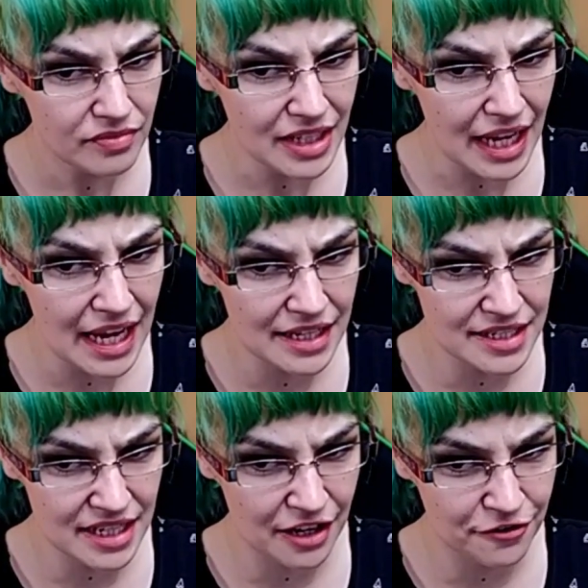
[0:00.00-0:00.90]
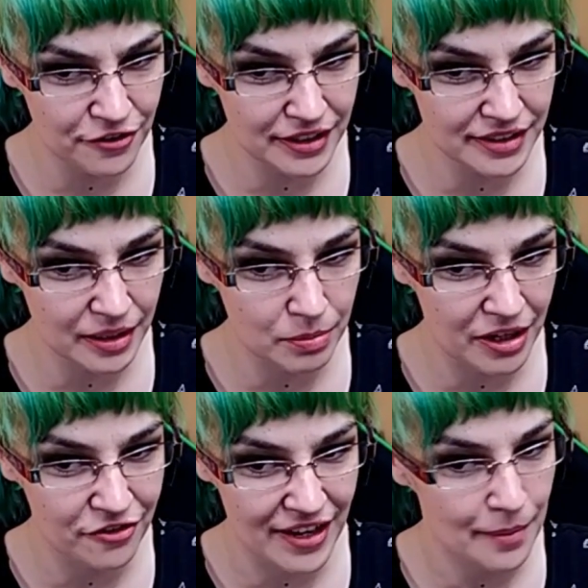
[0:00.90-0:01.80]
and I felt like
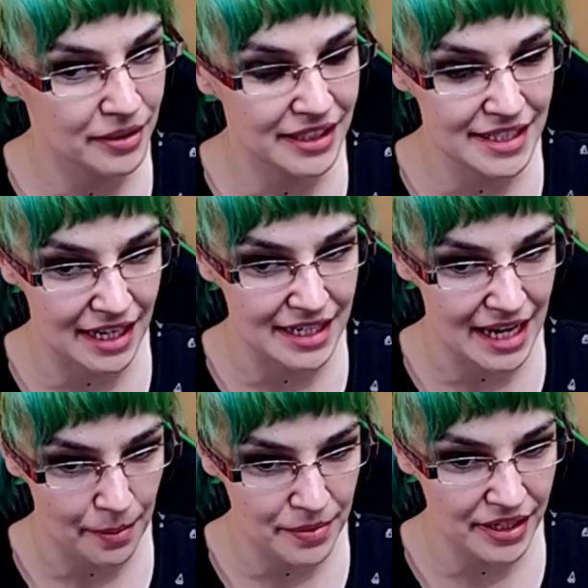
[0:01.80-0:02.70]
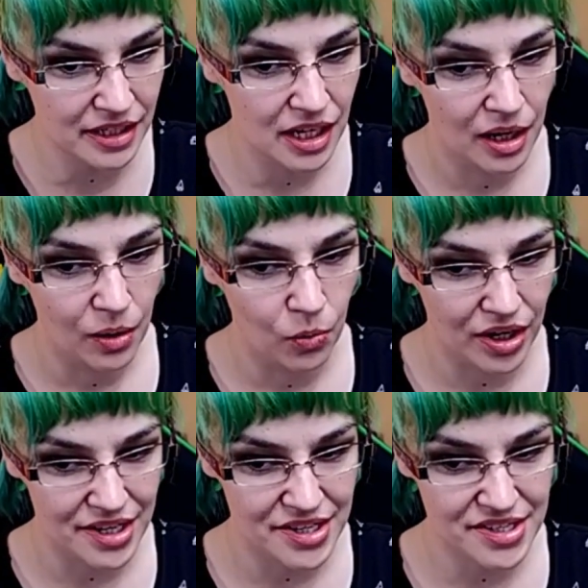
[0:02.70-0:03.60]
my family dynamic
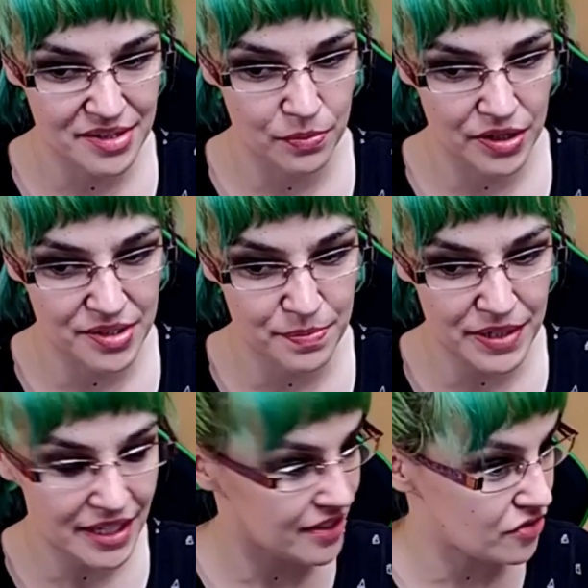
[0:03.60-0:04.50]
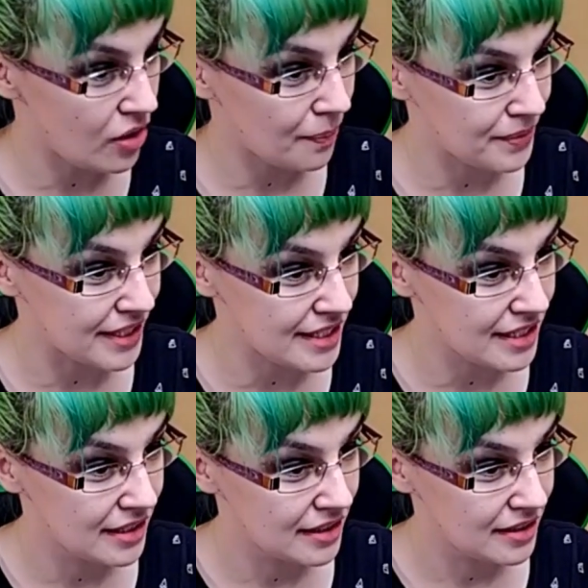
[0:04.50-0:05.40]
was being disrupted
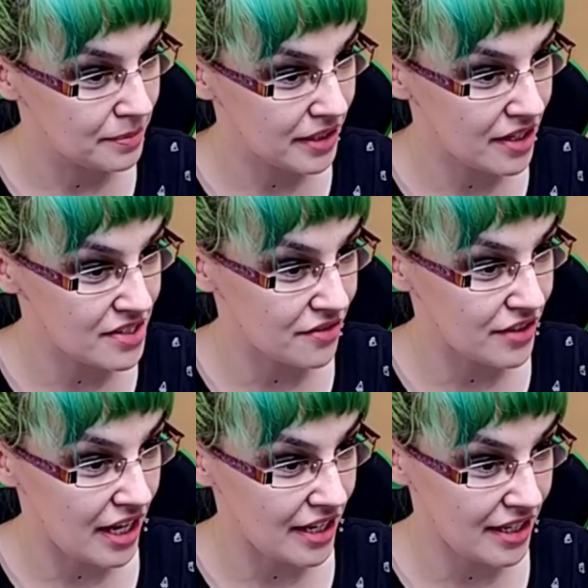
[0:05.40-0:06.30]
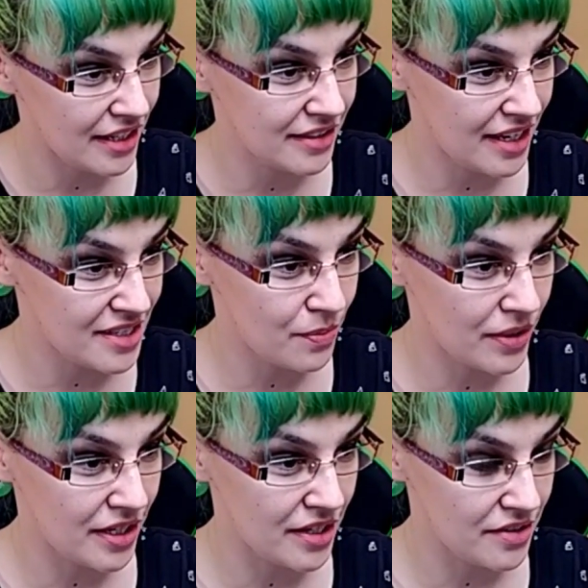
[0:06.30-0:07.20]
because of that. And that's
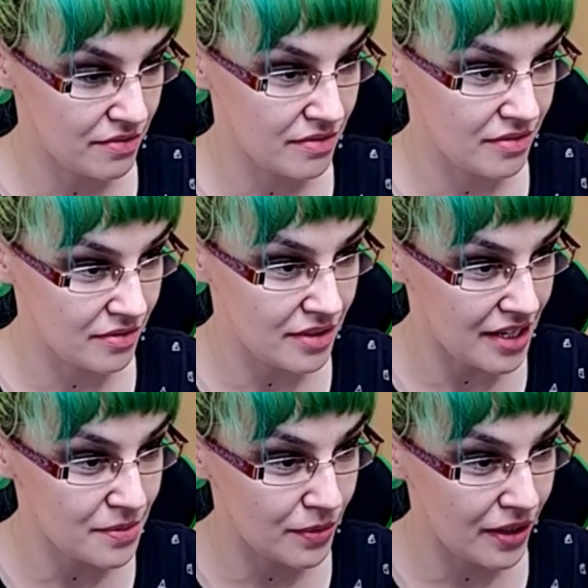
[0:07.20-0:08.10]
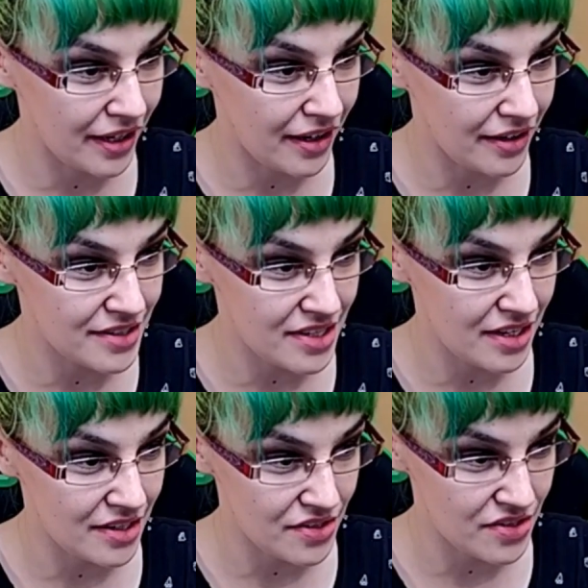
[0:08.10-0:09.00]
why I
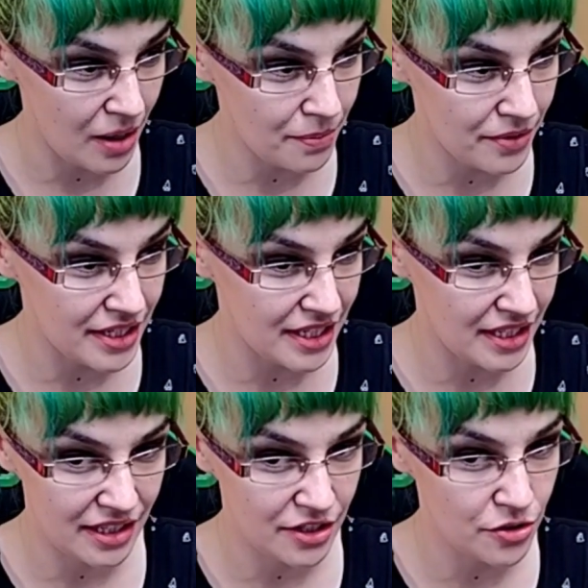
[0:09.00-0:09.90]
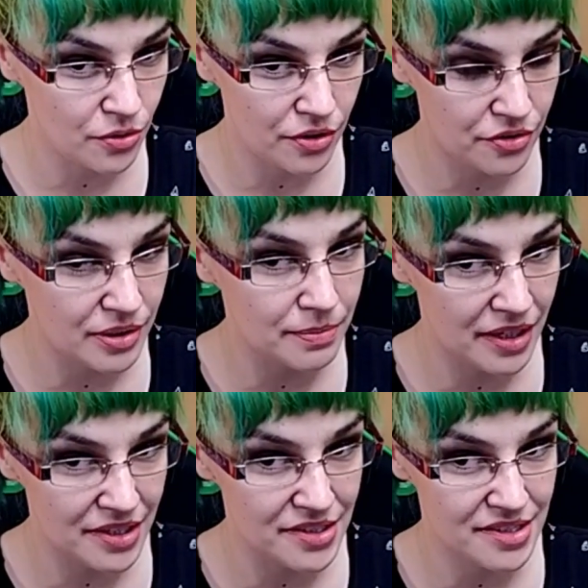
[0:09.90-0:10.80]
decided to stop raiding like 2 or 3
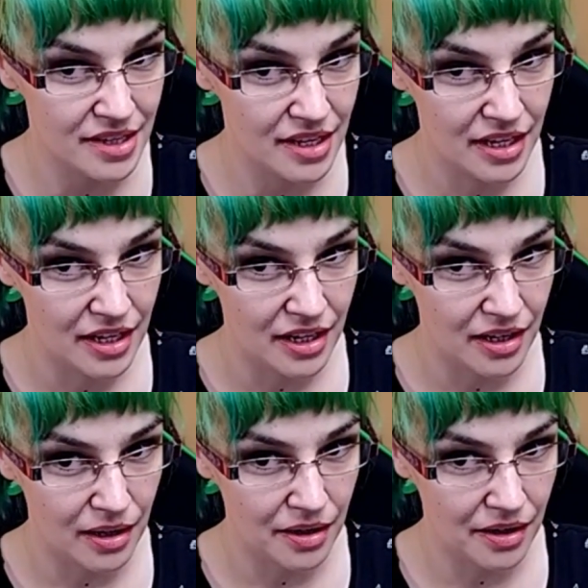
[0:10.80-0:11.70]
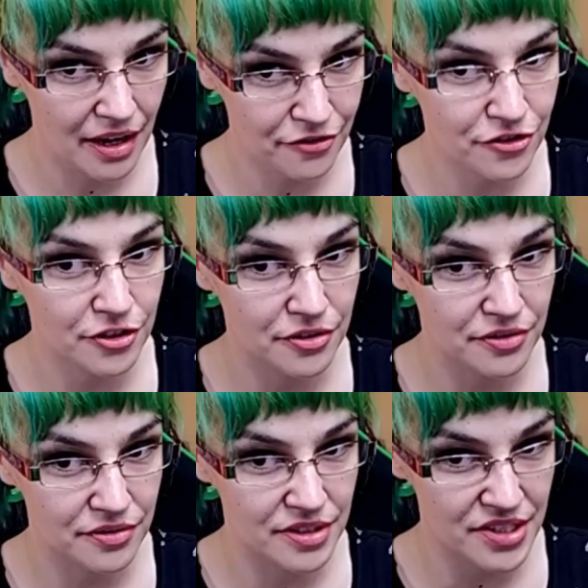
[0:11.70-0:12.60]
months after
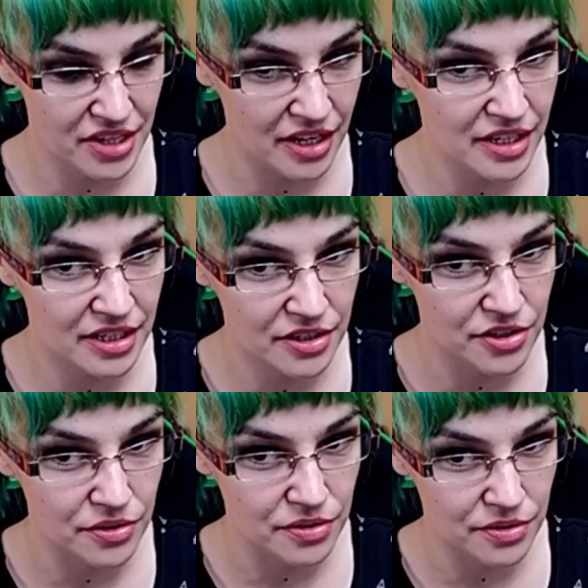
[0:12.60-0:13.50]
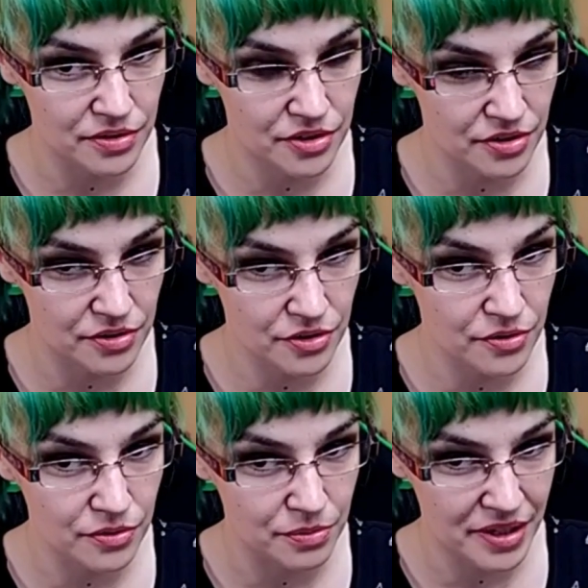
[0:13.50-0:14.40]
deciding to
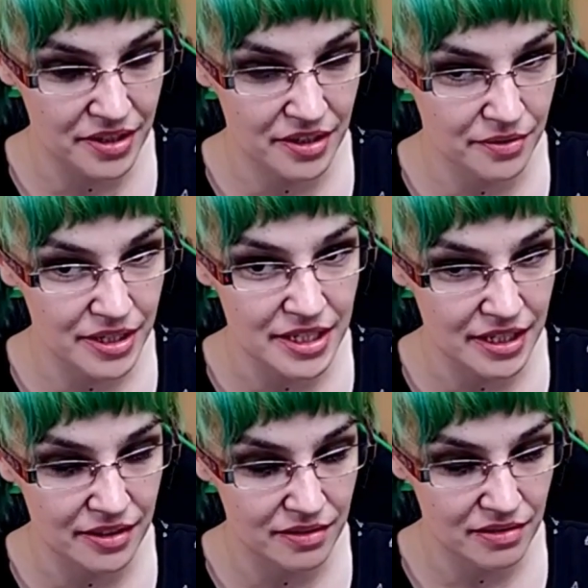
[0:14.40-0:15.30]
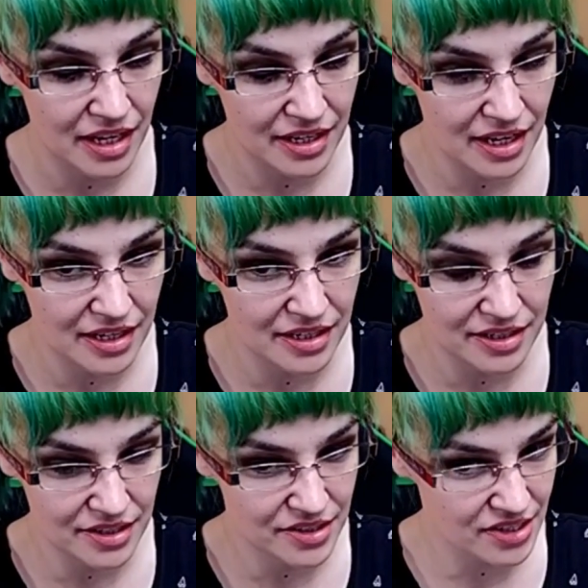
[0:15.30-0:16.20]
do mythic raiding. And
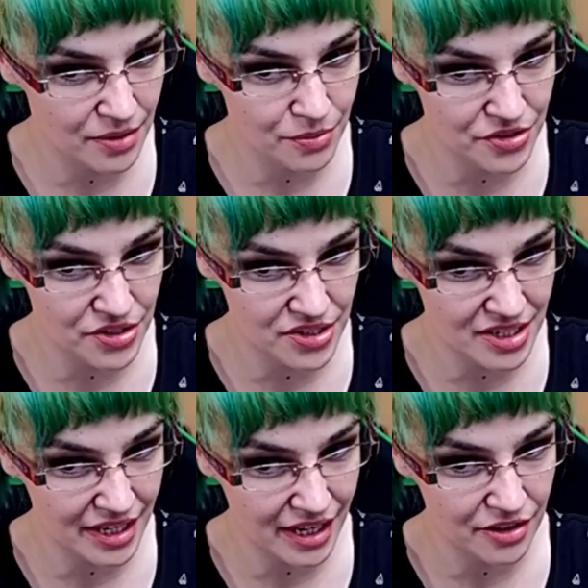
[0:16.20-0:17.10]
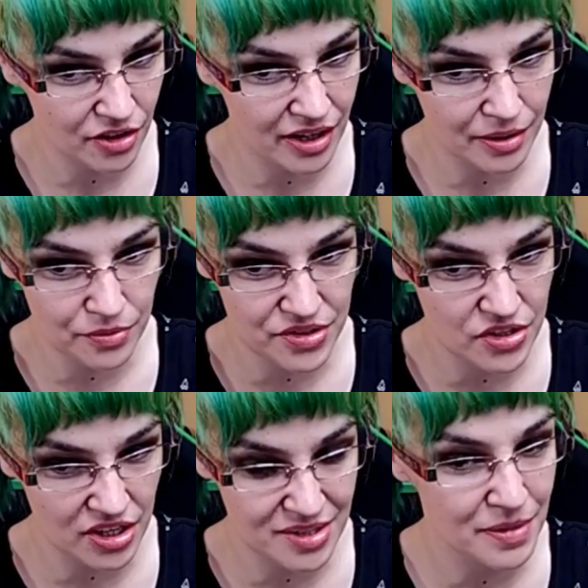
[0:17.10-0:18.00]
it was just like I thought it was
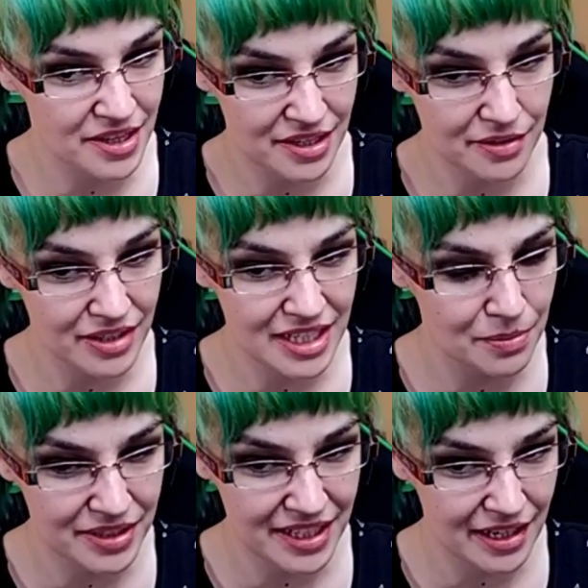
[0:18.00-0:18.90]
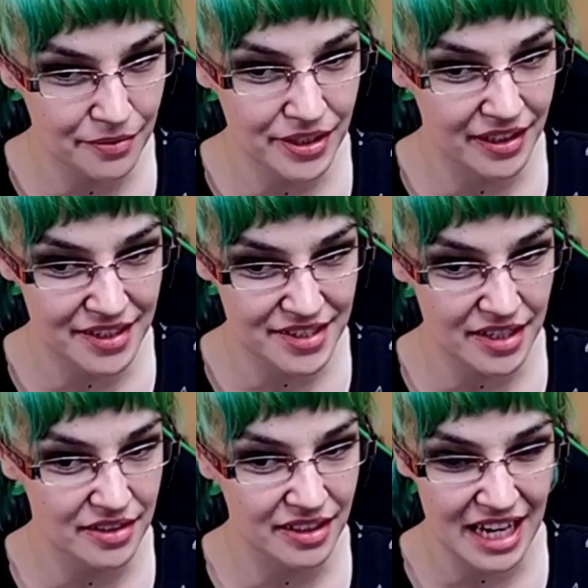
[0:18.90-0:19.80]
just mythic raiding, but then I realized
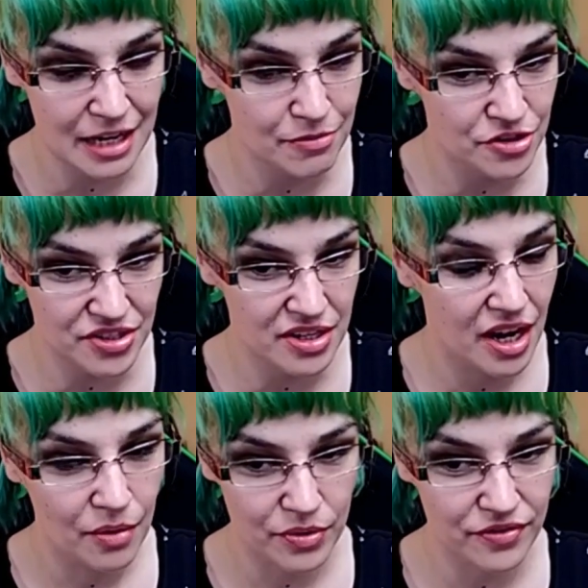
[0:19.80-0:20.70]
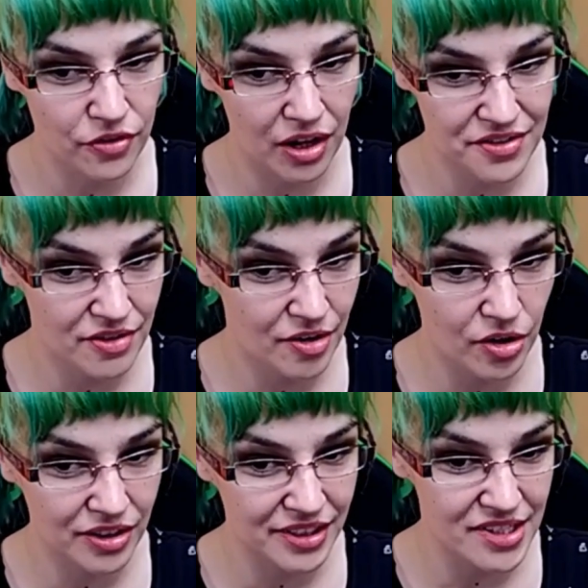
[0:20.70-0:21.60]
that the game just revolves around
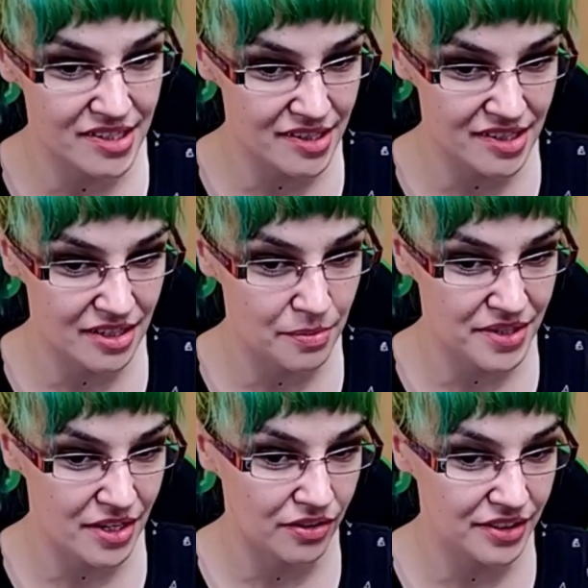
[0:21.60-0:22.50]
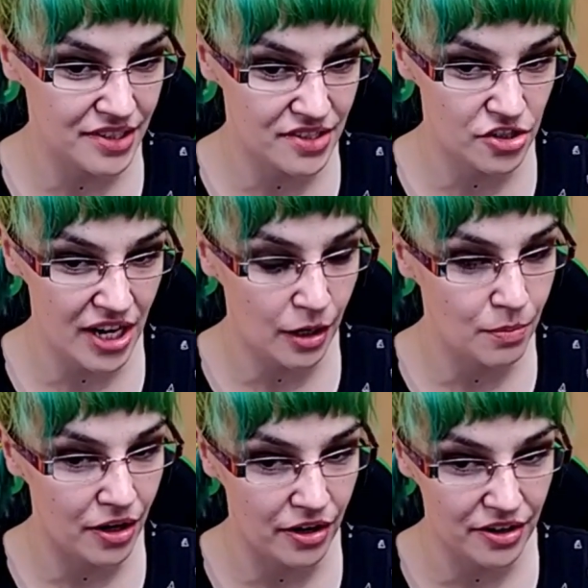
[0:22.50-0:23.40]
all these systems and all these check
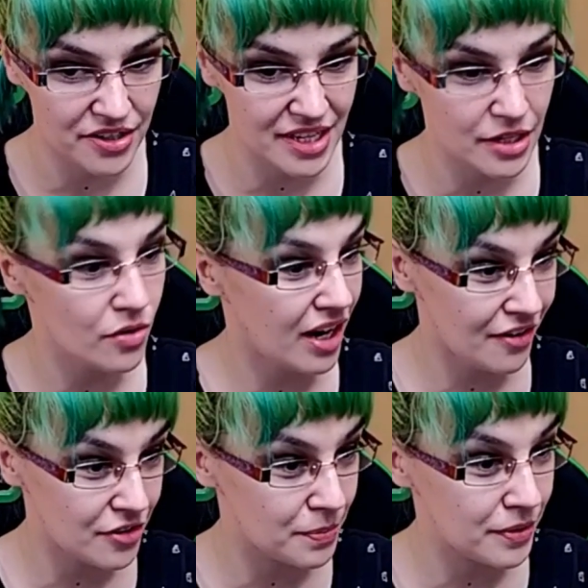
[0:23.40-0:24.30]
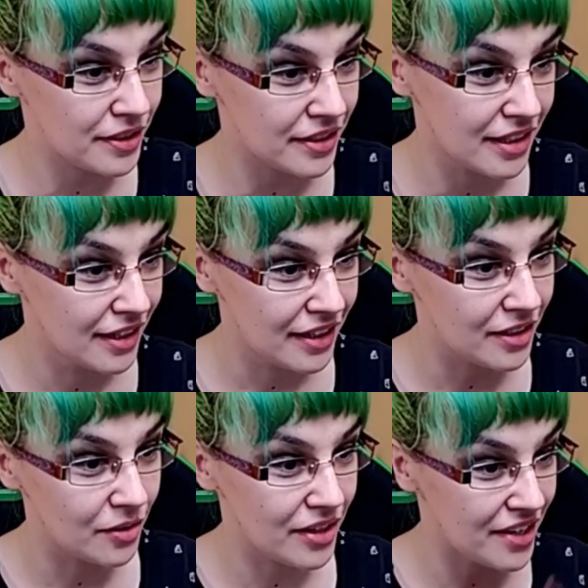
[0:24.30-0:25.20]
marks that you have to put,
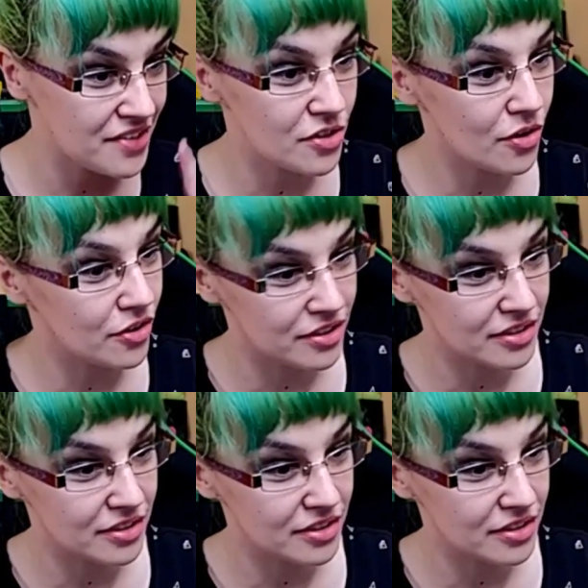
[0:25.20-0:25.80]
next to your